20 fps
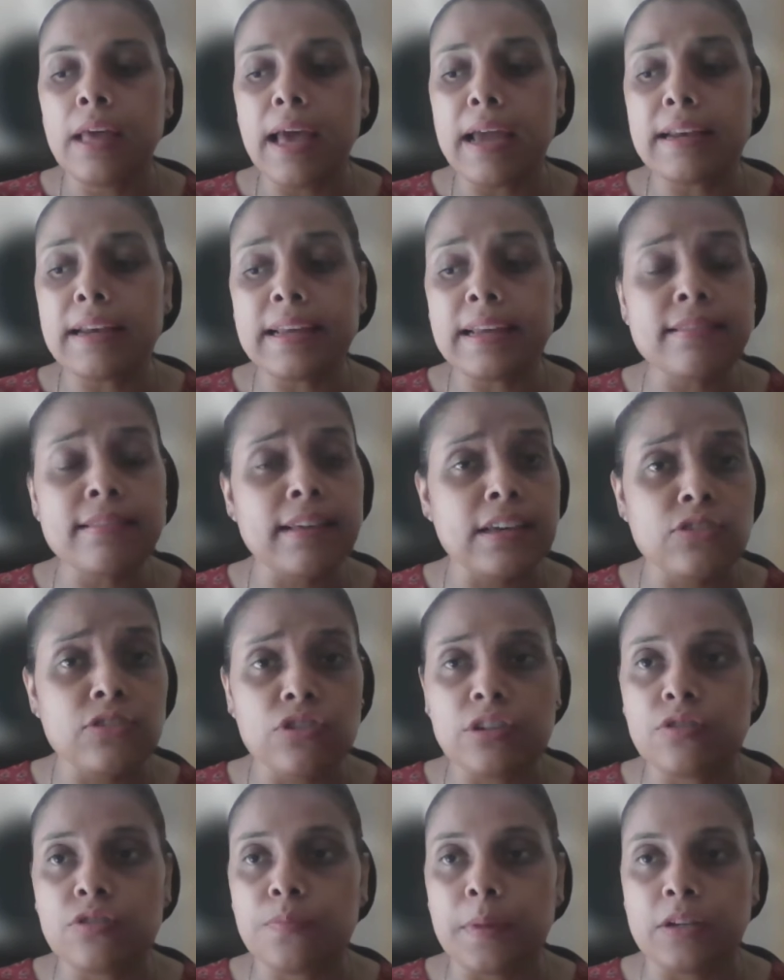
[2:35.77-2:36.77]
And as I
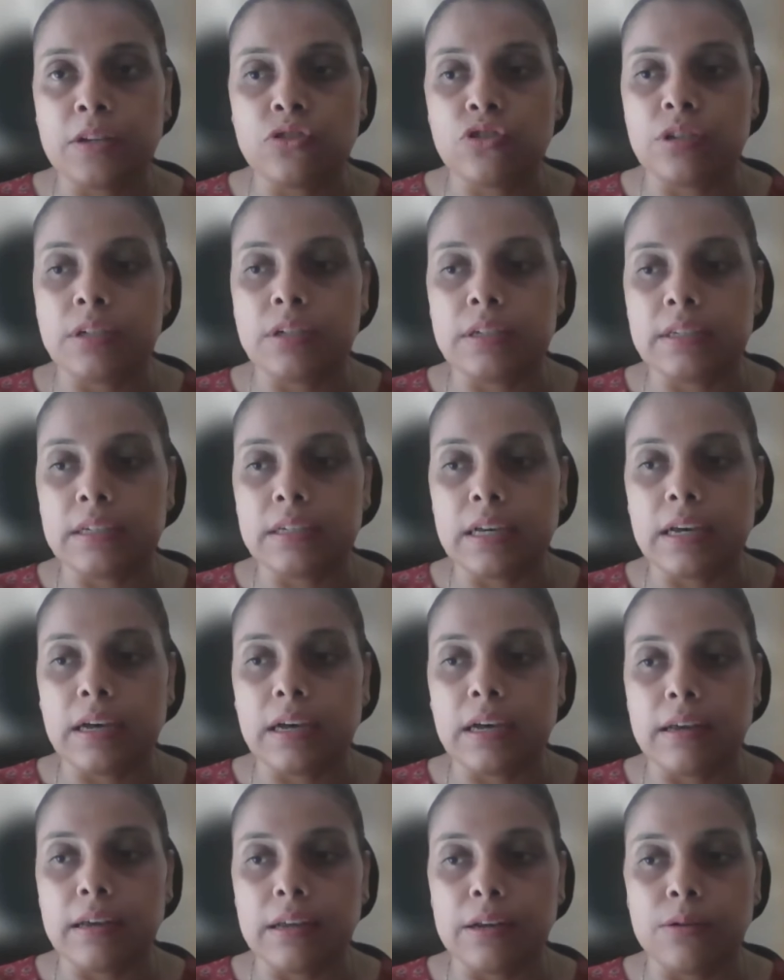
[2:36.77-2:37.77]
just mentioned,
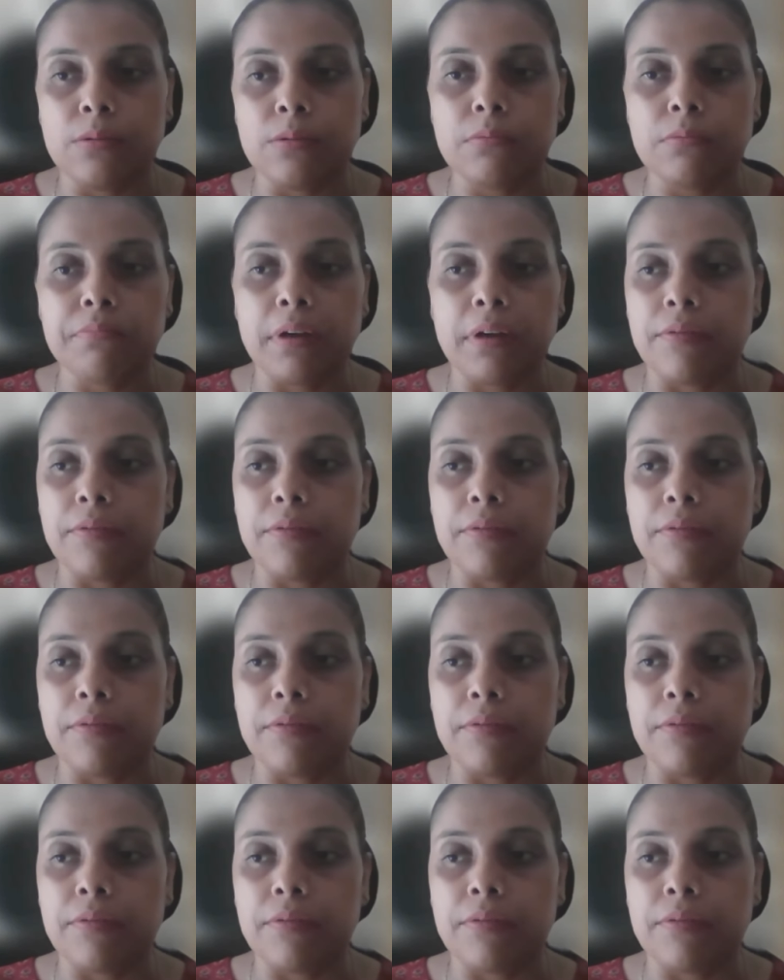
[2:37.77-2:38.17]
uh, you know,